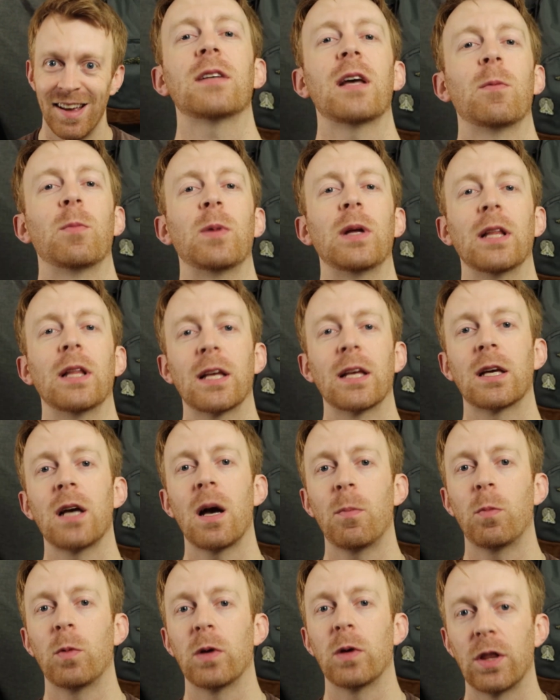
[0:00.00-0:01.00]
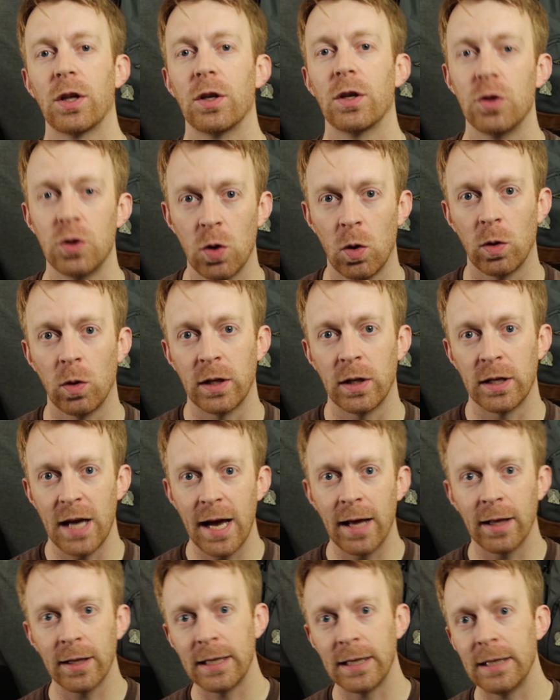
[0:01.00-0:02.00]
We link up with Joel and
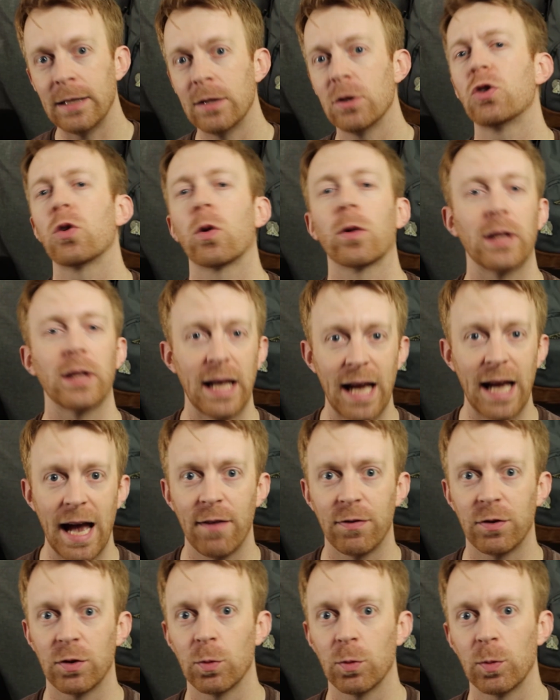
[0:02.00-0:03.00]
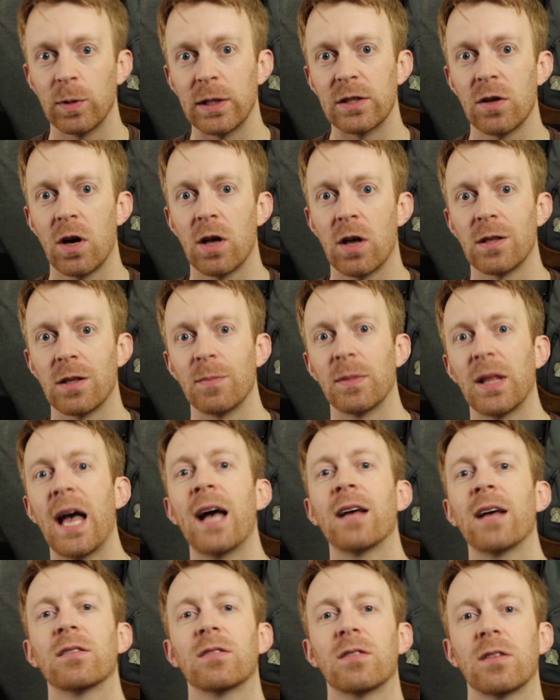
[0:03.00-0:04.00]
Ellie shortly after we saw them
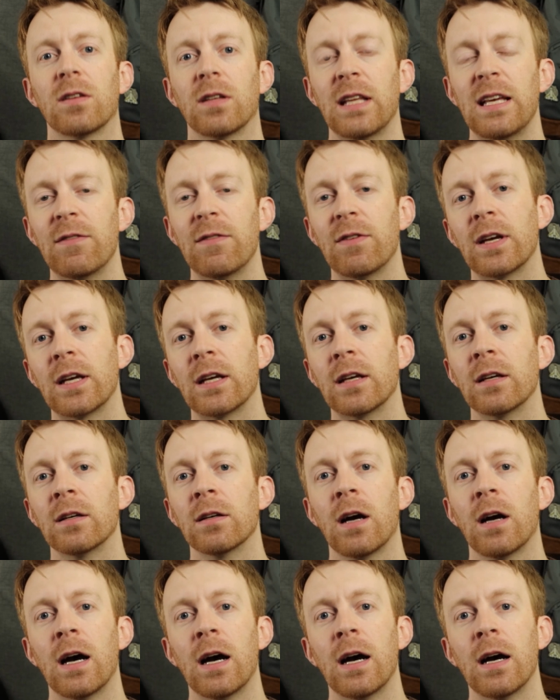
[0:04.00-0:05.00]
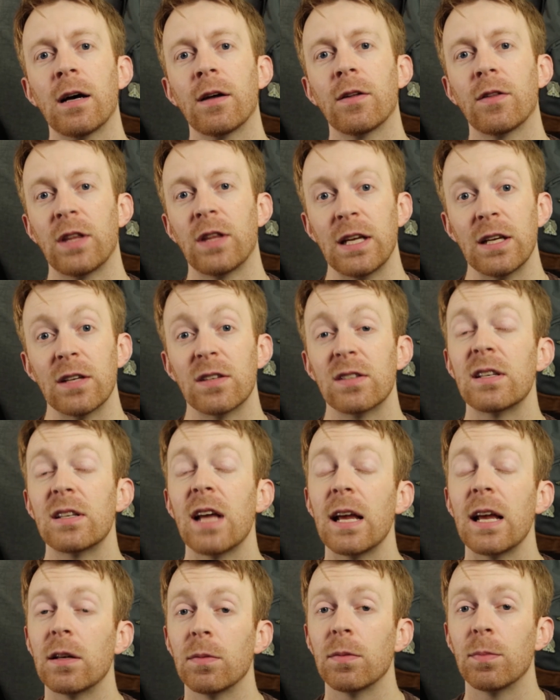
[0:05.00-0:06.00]
last, leaving the
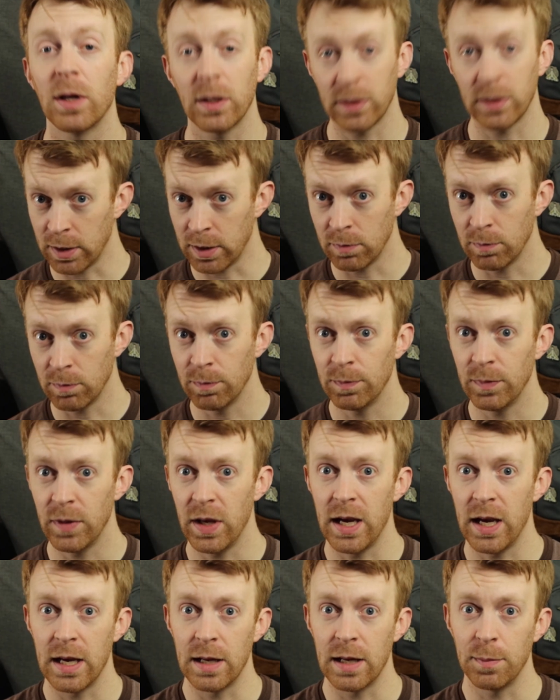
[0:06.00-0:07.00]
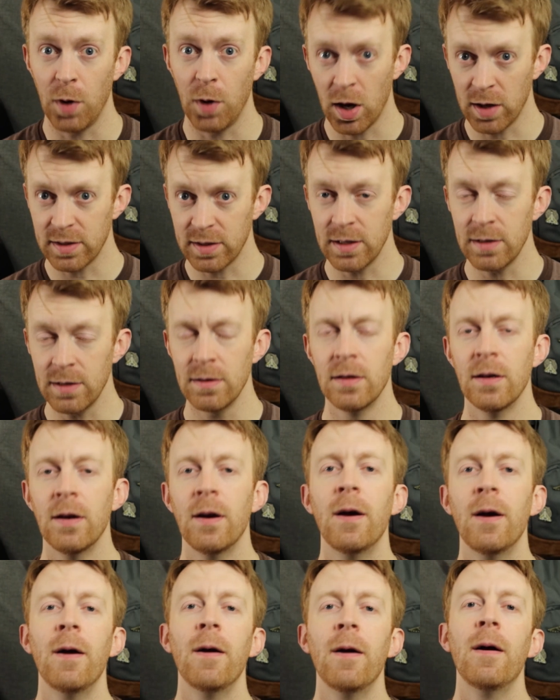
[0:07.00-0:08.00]
state building in Boston,
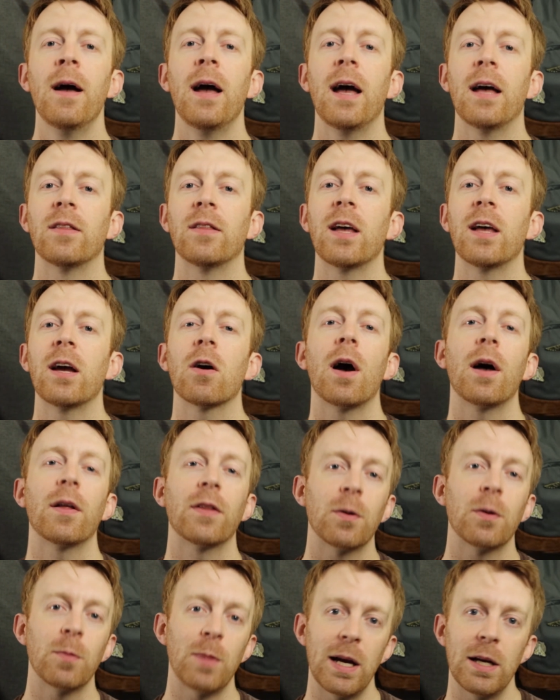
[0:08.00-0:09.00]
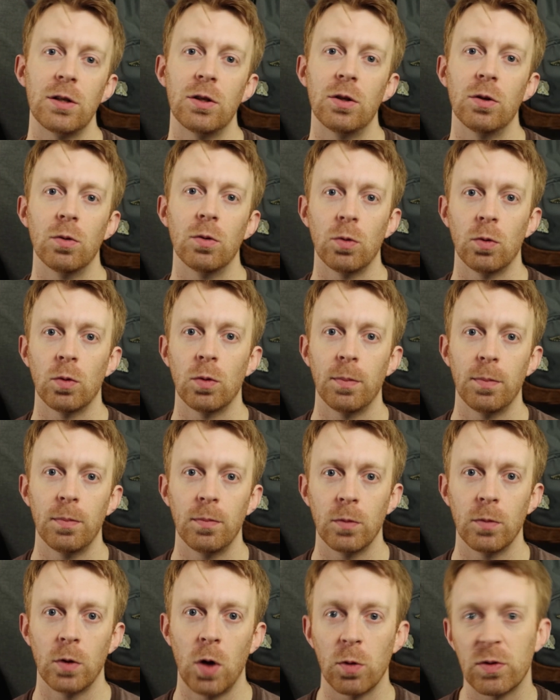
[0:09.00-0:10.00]
and they are on their way to
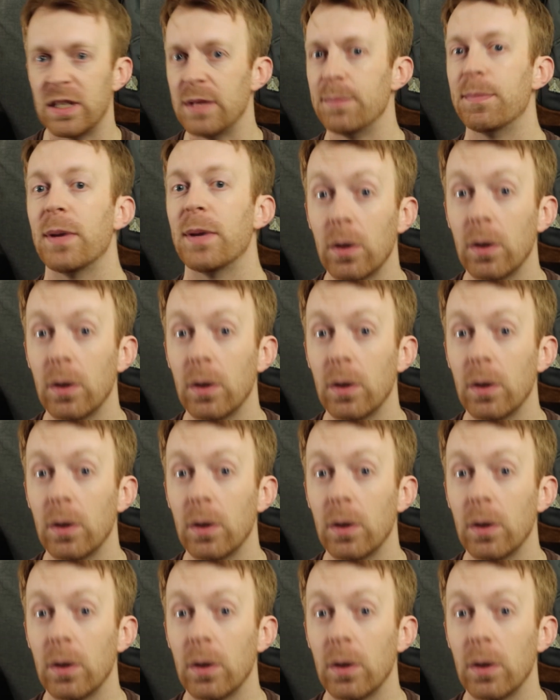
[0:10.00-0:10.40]
go see Bill.